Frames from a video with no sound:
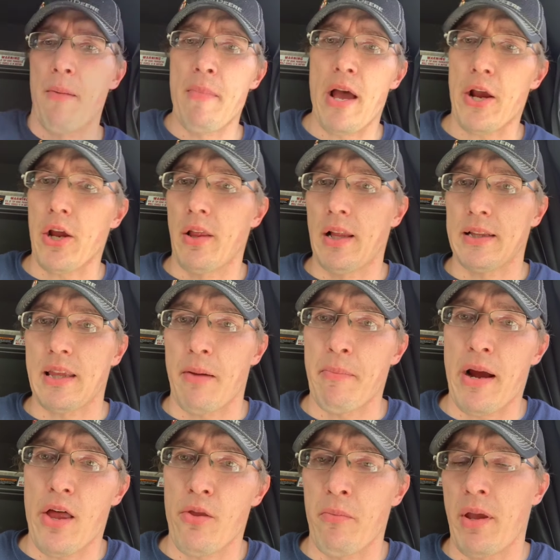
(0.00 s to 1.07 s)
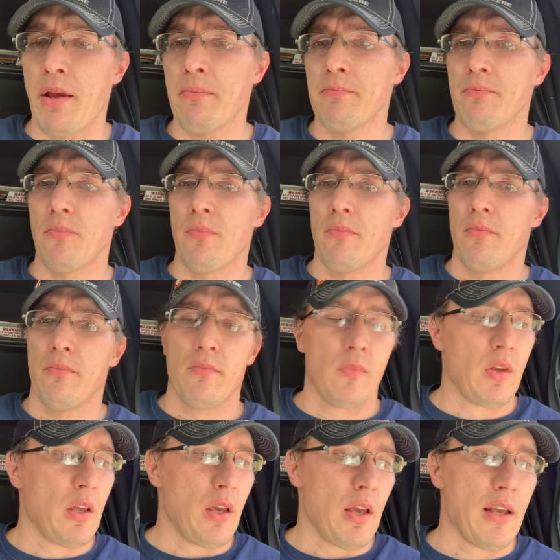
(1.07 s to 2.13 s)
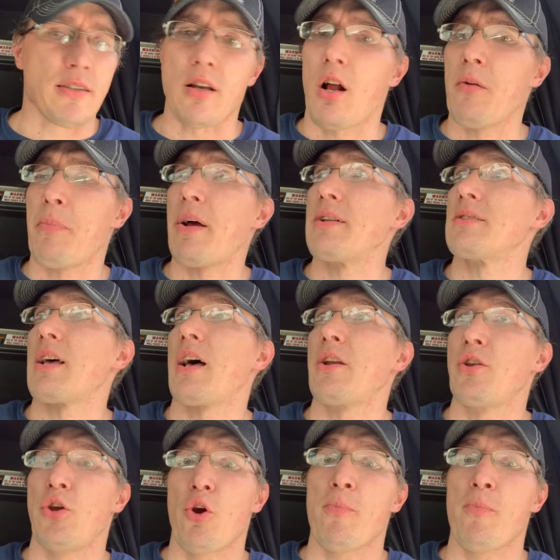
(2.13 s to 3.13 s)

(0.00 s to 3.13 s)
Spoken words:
not gonna let that bother me. It all depends on your